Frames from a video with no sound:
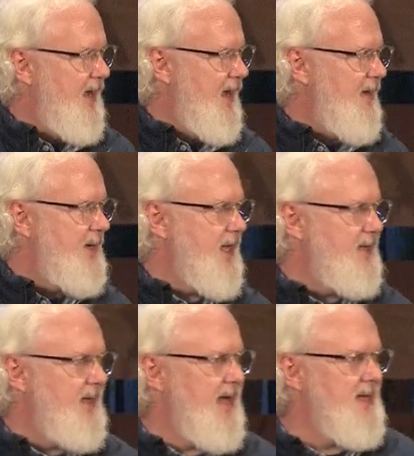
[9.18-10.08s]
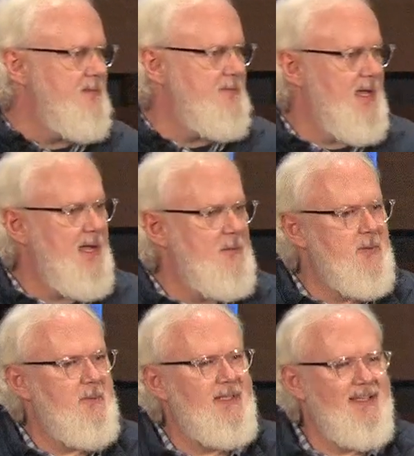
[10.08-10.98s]
I've had a lot of time
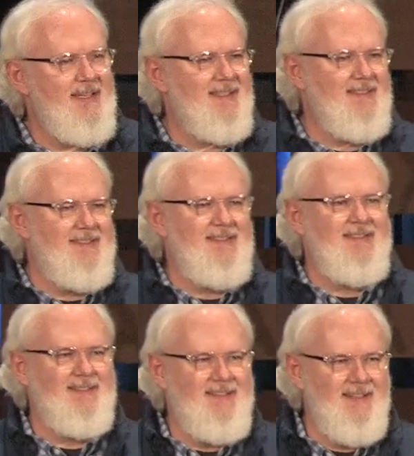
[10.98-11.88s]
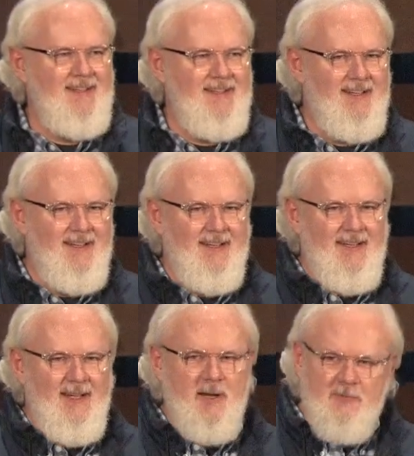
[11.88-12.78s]
with my dad,
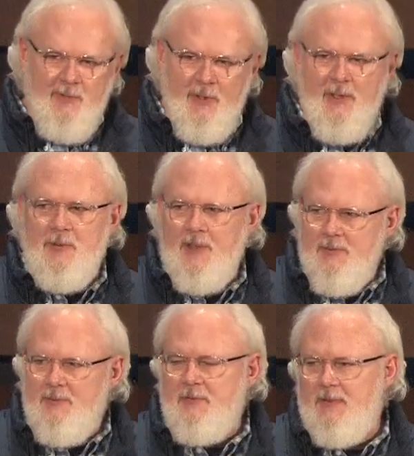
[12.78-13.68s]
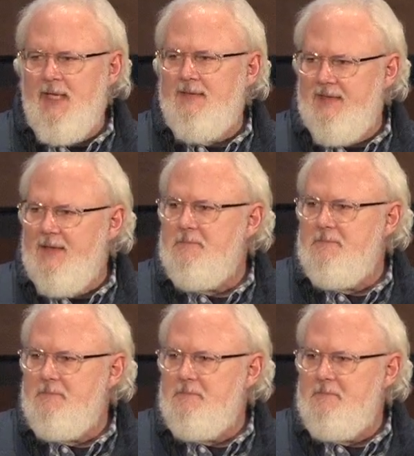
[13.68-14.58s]
and I'm very grateful for that time.
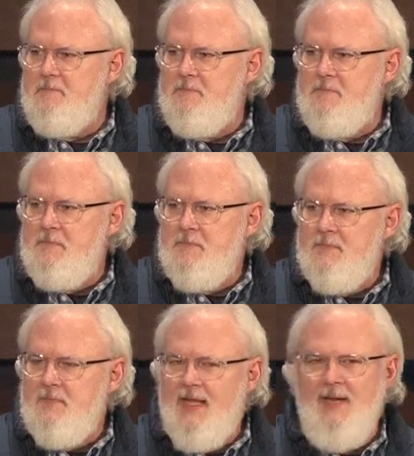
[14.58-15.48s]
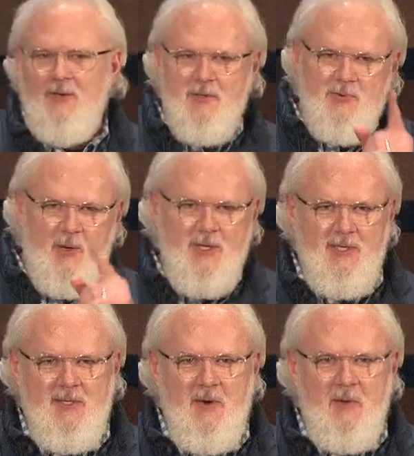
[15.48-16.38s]
And I know he's
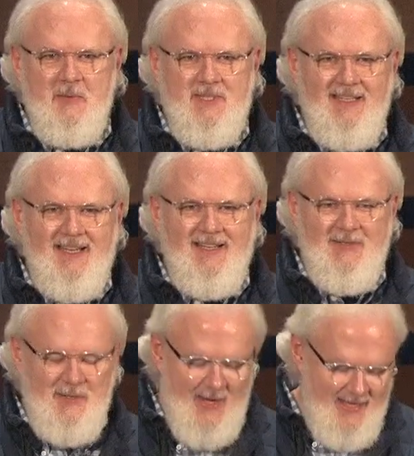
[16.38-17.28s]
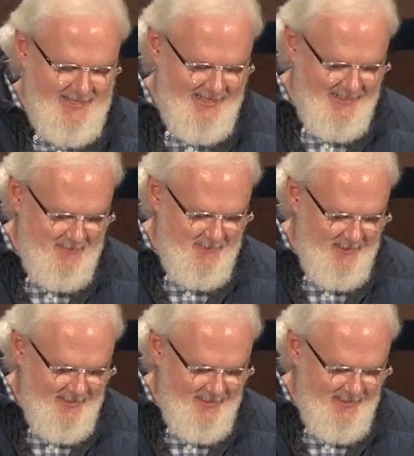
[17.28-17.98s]
watching at home tonight, and so, hi, Dad, I'm